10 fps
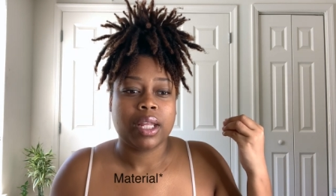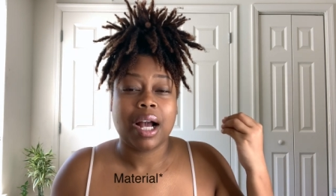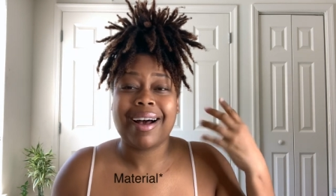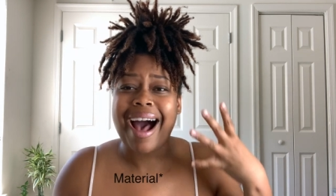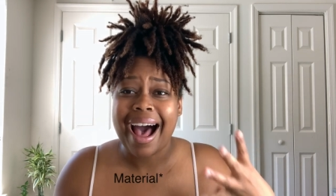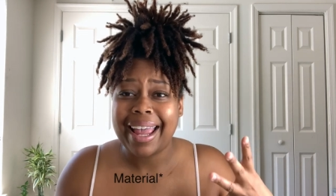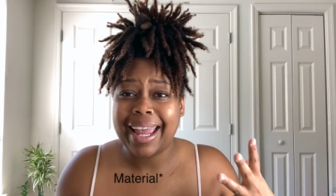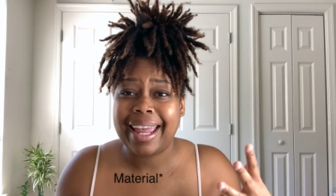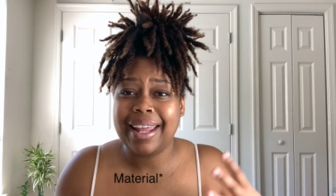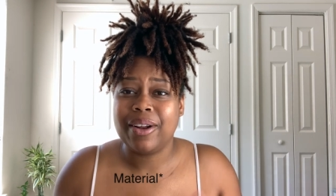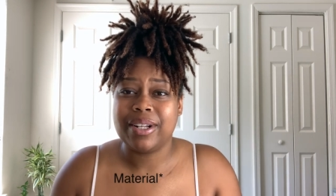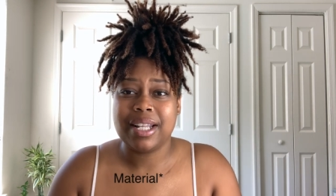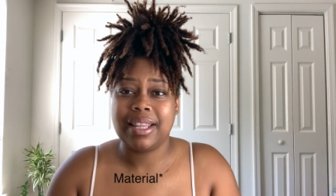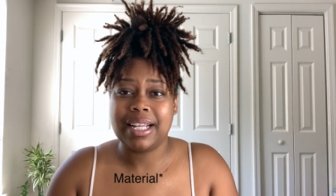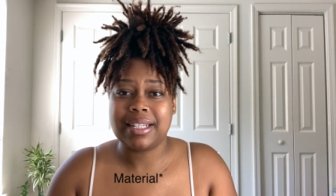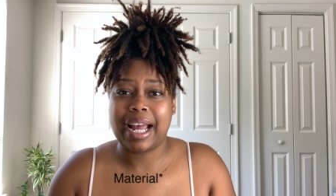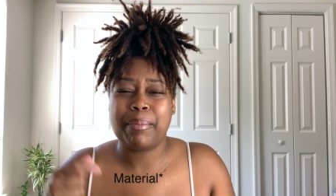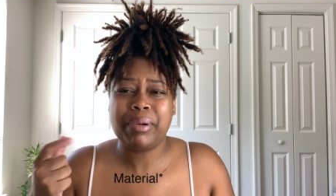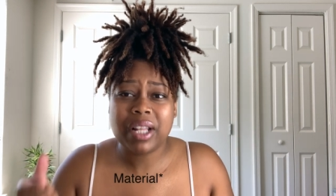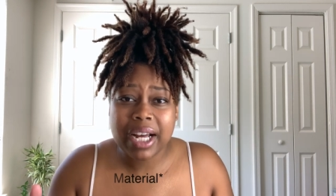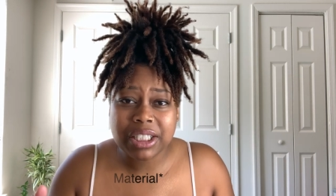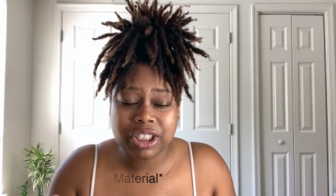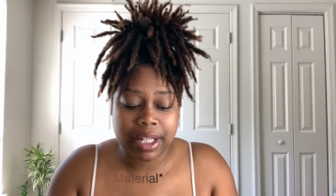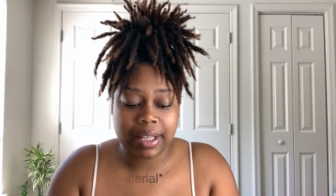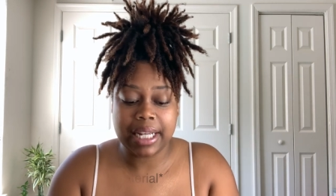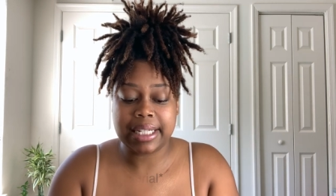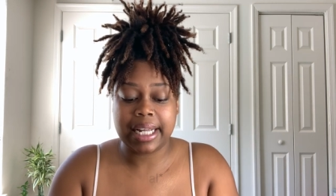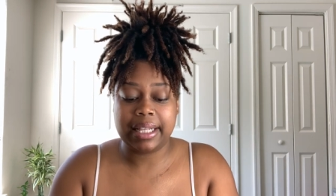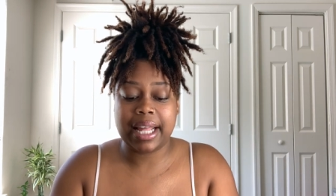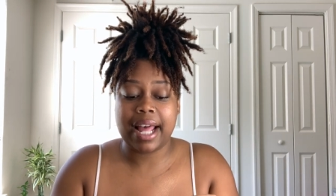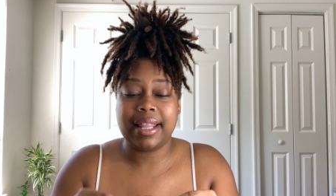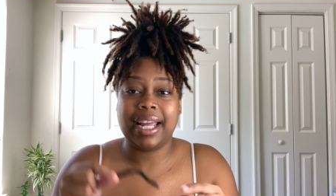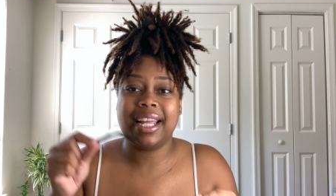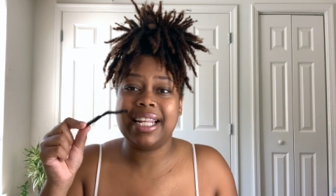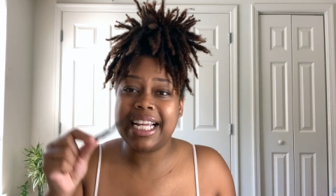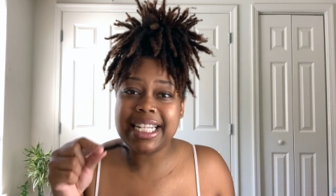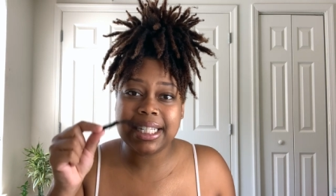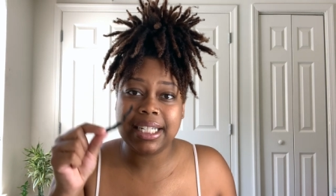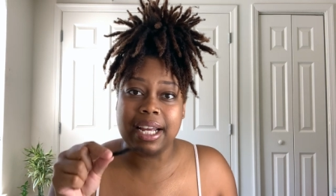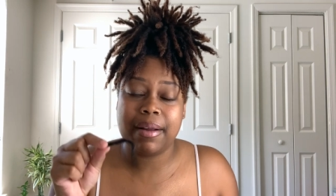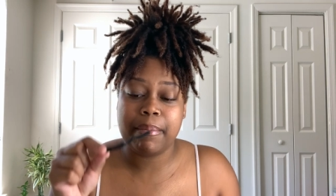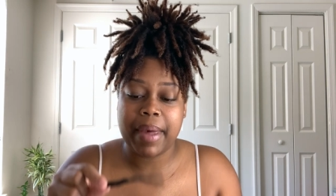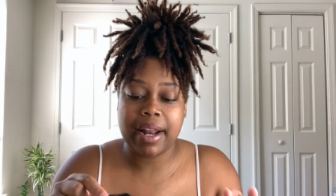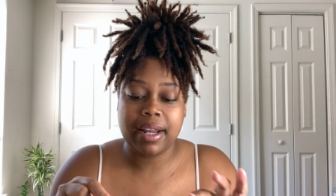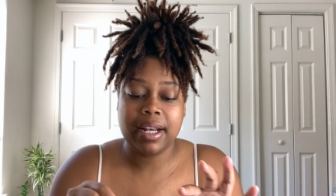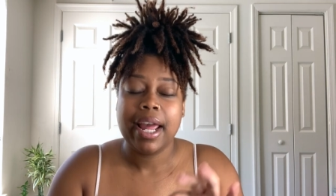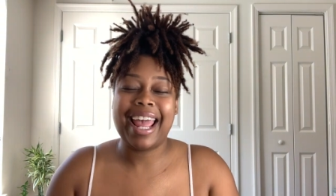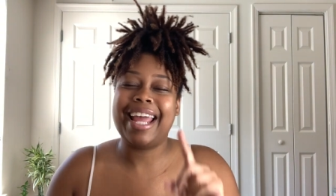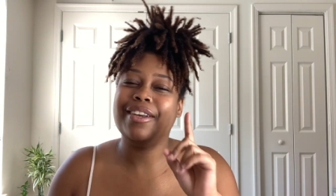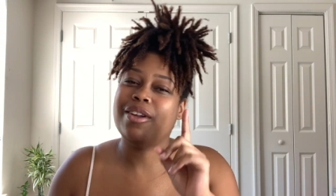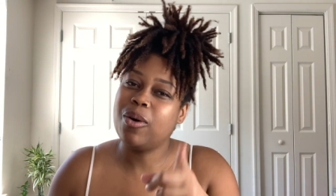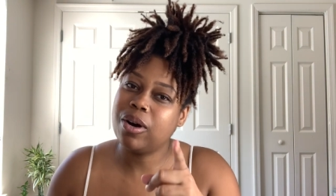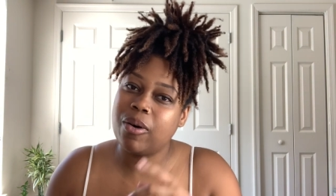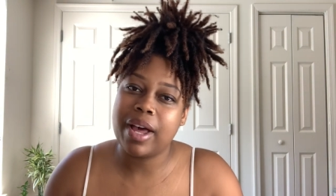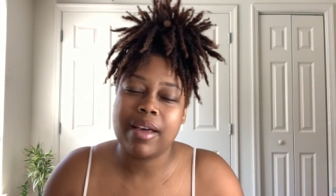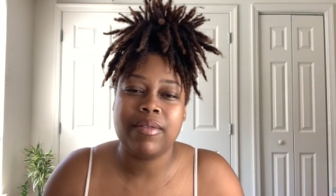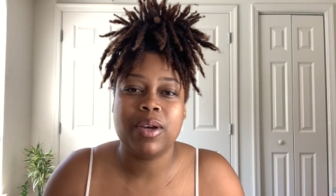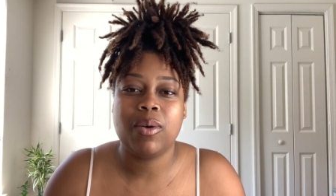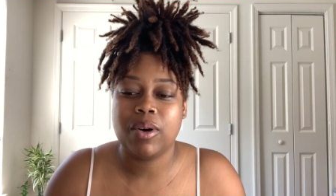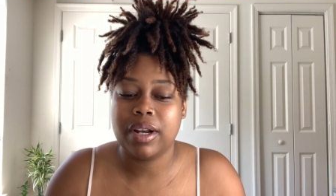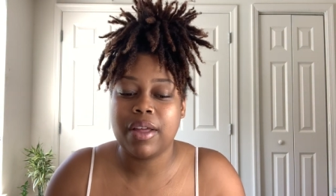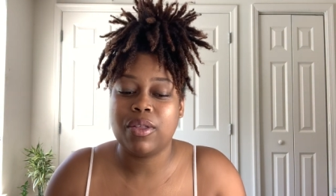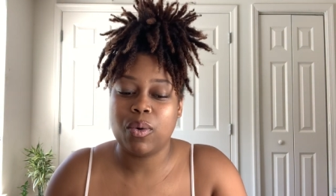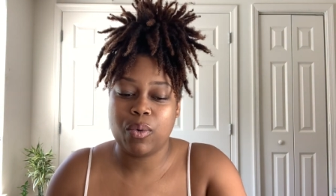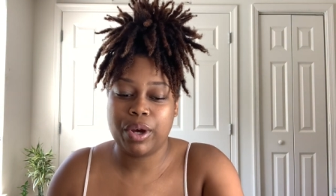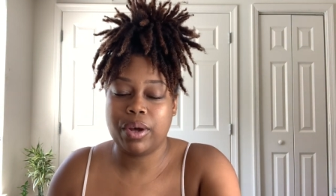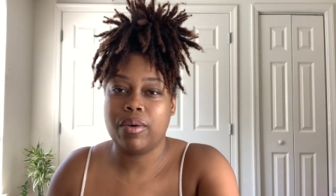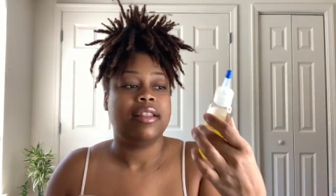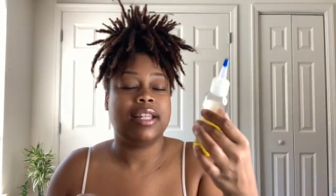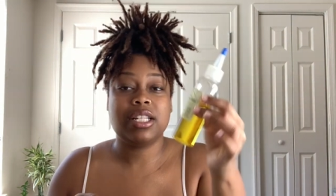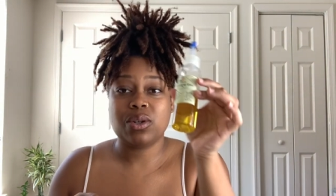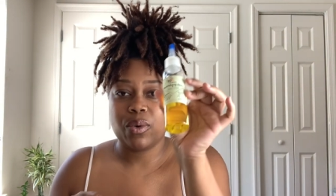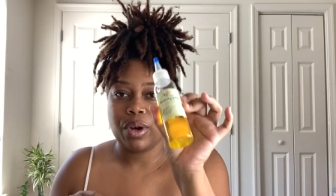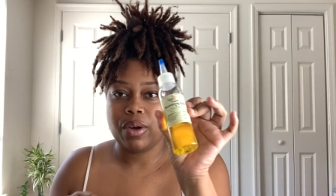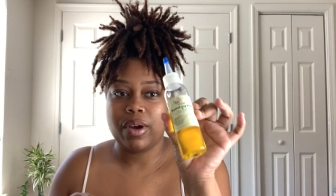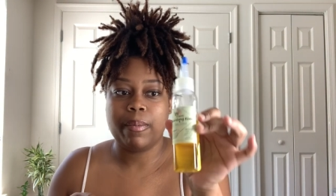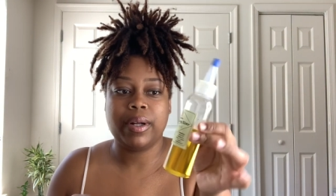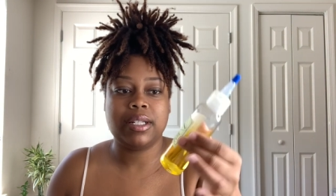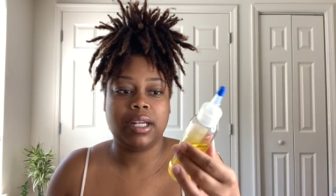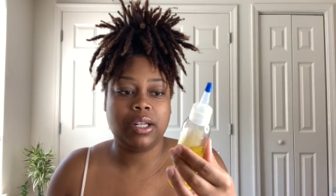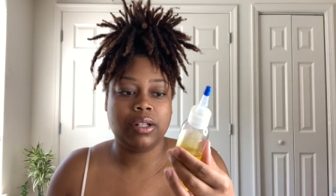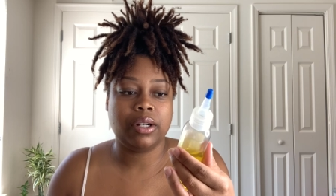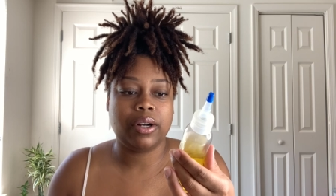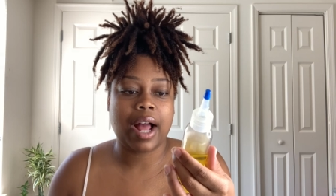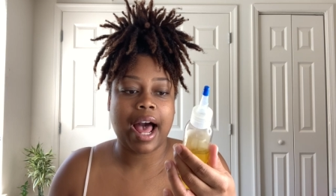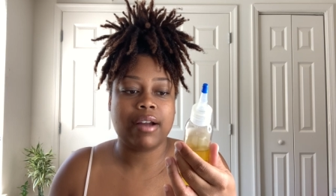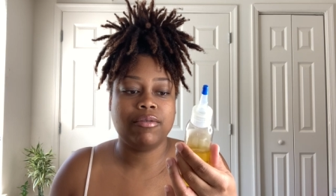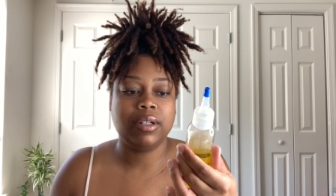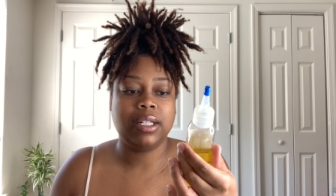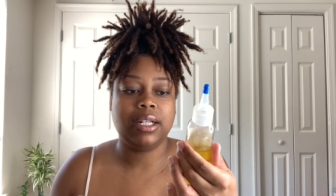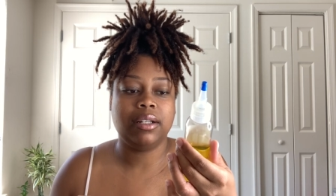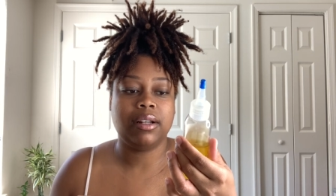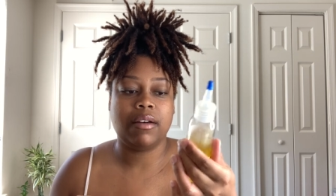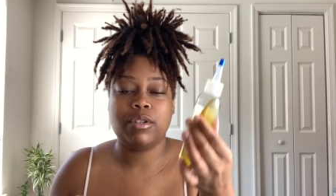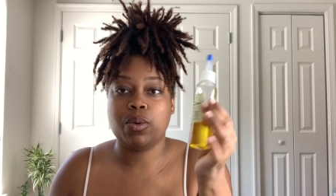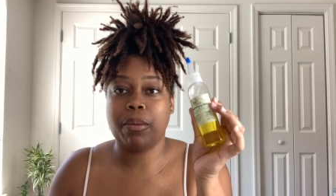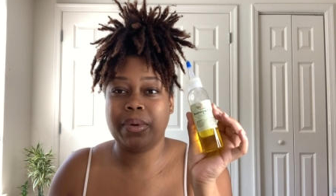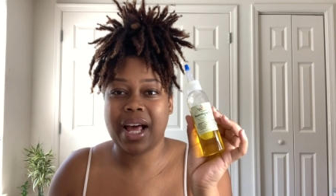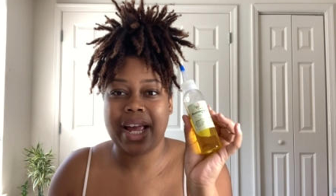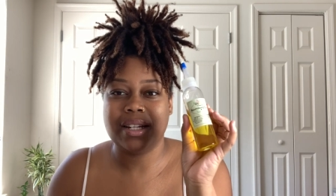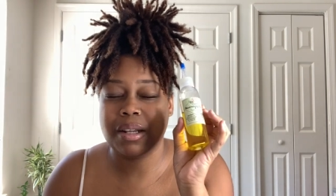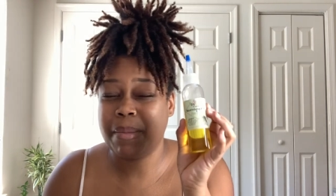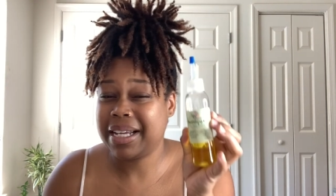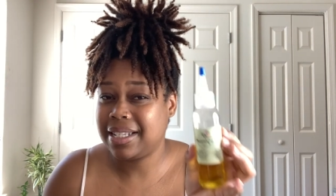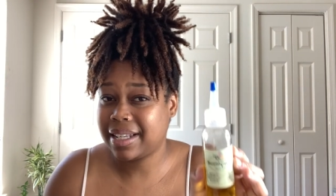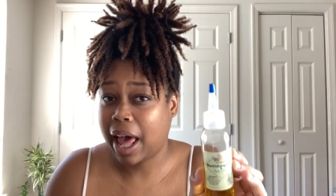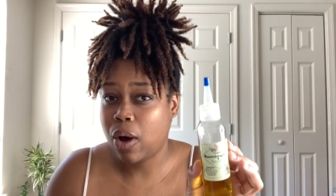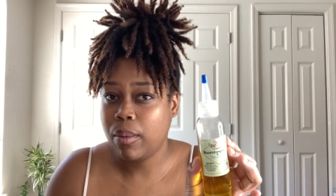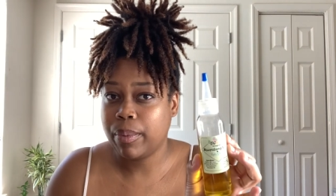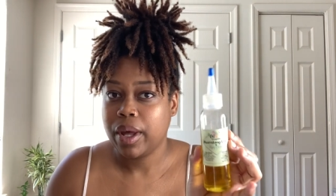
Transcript: cotton and things like plush and things like that that can easily get embedded, and don't go heavy on the oil. This oil in particular, I really love to apply it to my scalp,